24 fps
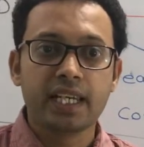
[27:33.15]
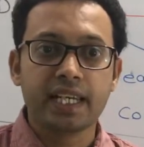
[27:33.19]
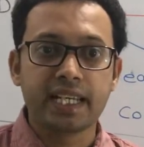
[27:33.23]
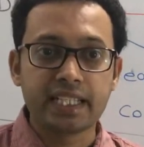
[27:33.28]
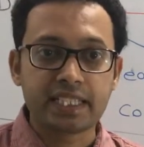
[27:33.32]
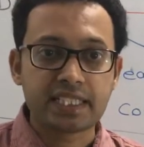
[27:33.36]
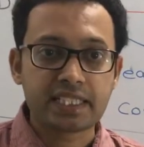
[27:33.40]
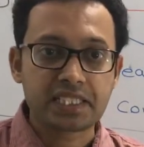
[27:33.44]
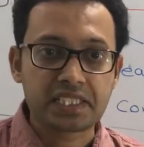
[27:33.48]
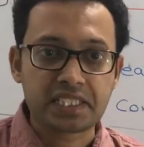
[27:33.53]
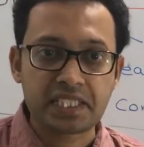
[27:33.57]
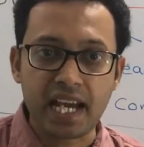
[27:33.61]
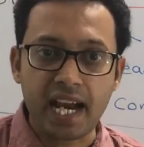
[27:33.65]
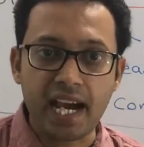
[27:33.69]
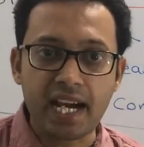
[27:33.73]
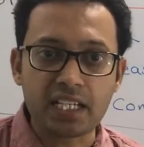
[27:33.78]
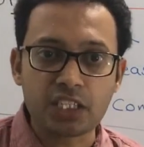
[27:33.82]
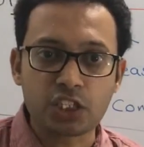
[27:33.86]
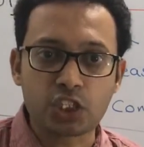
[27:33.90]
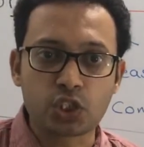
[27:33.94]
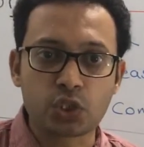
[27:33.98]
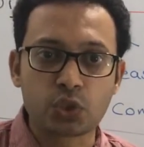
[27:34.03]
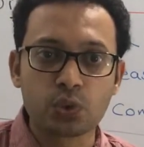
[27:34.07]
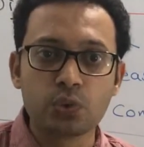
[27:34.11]
it
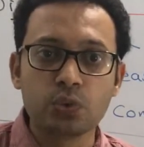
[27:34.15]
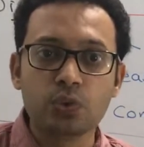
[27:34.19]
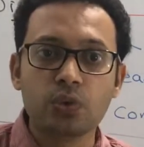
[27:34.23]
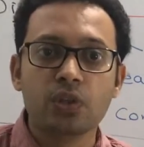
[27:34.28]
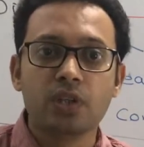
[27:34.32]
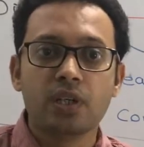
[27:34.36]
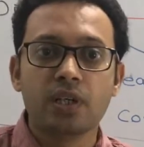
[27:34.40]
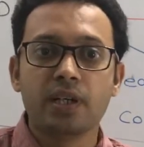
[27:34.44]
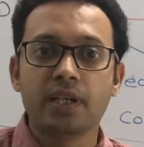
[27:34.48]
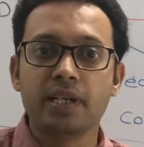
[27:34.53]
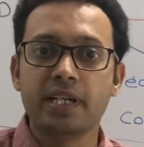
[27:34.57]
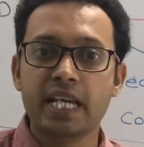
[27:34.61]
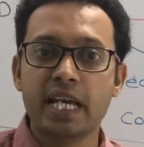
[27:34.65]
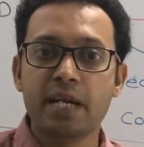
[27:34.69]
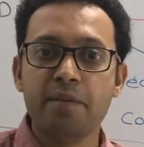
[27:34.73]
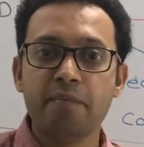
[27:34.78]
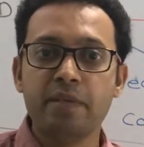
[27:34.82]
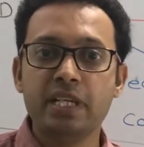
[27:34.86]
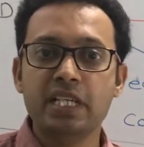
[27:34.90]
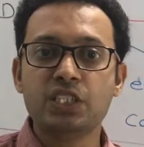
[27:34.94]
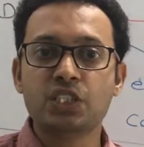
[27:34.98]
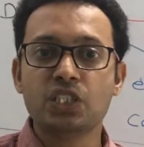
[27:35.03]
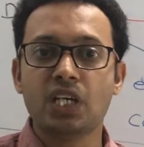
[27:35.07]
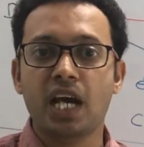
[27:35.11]
starts to
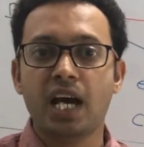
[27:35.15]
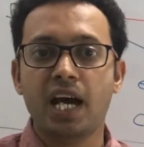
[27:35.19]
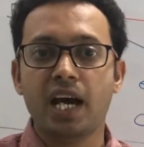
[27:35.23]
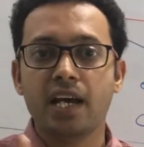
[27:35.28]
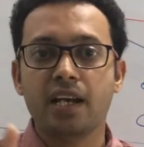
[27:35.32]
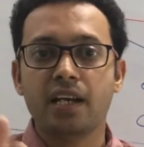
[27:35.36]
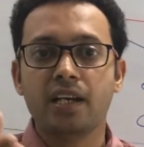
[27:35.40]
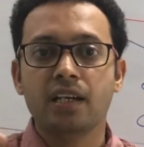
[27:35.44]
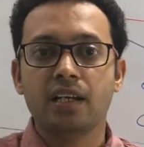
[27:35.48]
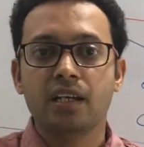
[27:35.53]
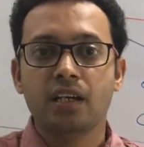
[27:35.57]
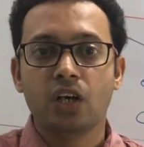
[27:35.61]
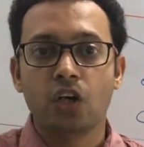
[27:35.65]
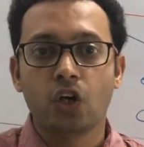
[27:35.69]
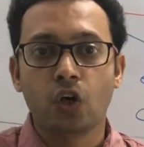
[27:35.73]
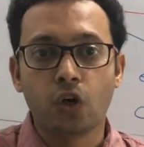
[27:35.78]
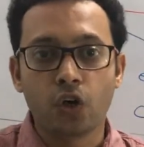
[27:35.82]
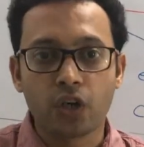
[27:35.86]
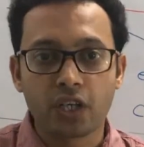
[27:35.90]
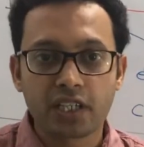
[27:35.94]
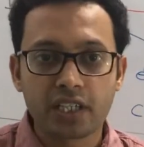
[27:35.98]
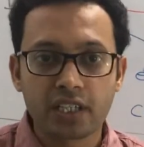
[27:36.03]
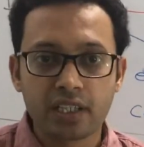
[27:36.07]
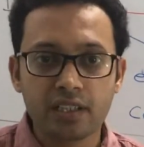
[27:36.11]
damage our
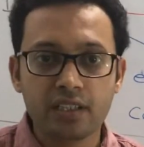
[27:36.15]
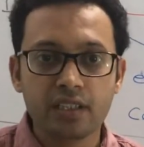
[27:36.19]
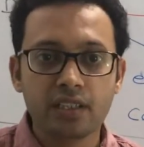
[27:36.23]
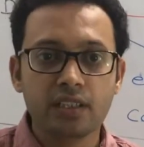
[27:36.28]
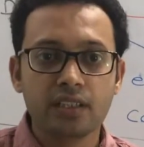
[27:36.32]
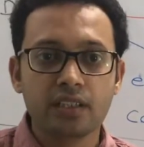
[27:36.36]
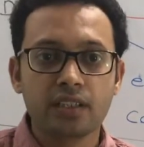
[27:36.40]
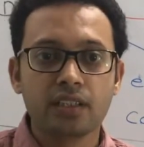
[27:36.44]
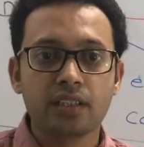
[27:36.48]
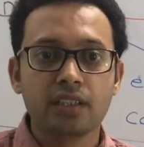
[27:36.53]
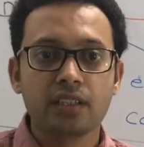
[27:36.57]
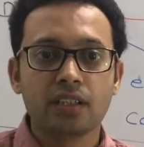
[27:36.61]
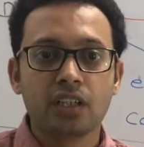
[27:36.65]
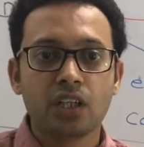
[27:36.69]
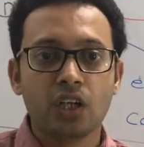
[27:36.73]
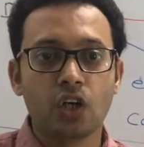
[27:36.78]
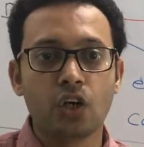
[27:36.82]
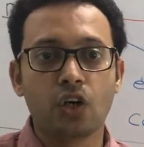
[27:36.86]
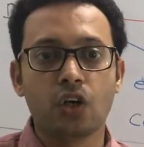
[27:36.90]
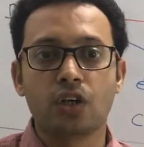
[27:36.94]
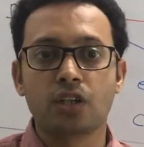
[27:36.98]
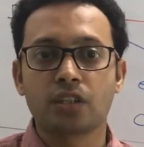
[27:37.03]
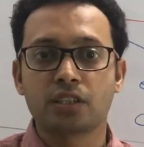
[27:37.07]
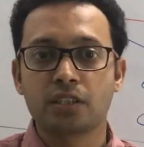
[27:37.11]
organ
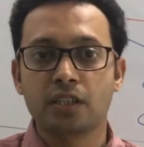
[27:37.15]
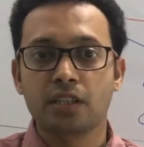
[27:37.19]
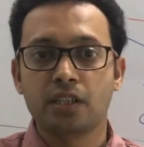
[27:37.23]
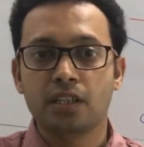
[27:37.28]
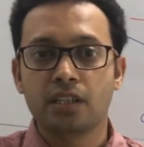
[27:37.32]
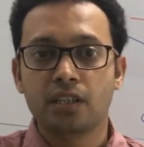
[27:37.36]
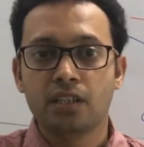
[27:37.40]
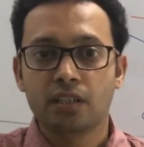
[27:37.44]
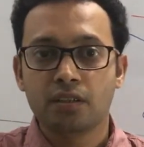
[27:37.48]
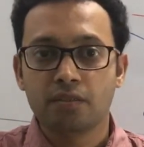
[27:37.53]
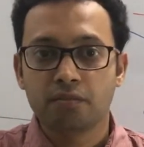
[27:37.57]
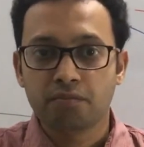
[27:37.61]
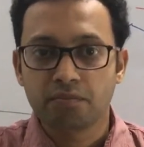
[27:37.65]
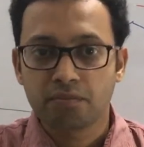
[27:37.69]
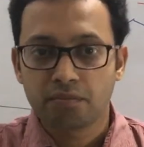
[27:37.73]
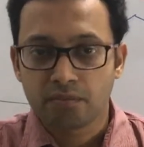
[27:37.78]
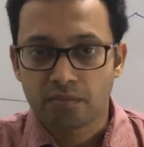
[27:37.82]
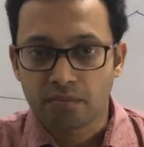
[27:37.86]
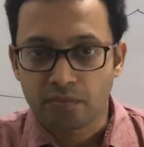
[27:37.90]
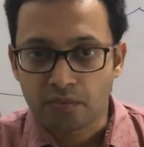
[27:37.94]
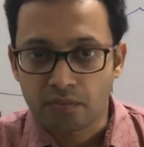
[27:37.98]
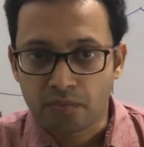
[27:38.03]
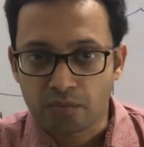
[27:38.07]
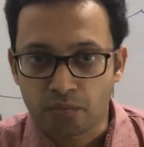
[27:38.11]
or the
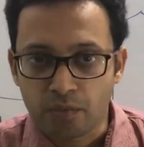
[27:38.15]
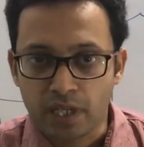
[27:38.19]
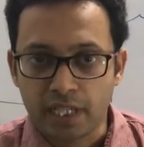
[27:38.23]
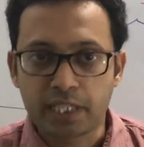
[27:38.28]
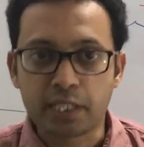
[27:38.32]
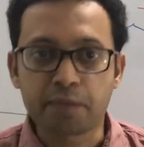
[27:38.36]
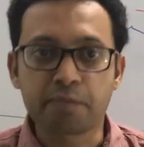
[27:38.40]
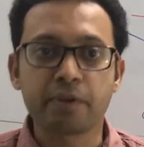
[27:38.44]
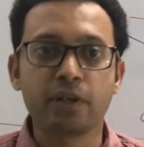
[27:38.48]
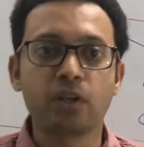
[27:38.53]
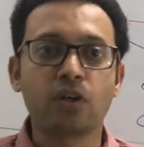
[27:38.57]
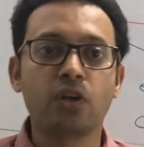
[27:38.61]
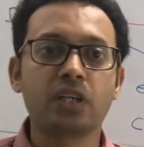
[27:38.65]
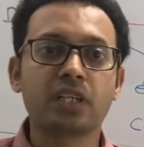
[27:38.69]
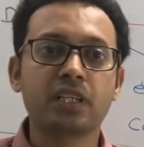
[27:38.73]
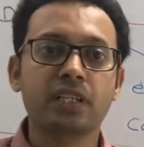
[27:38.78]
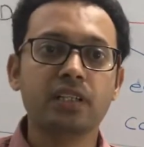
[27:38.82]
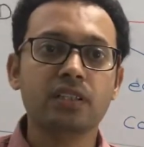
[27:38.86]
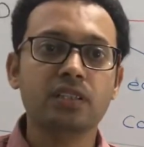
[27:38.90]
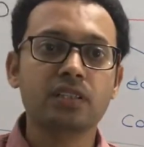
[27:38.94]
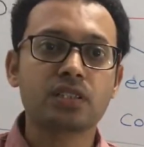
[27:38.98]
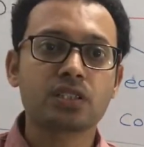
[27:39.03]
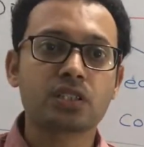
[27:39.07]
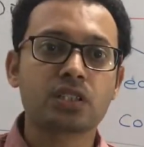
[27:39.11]
multiple
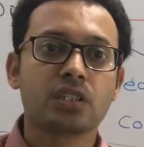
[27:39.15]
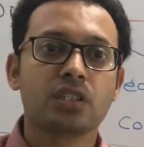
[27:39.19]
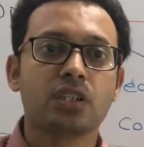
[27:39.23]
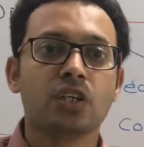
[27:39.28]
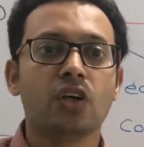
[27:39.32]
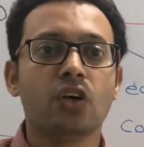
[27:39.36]
organs,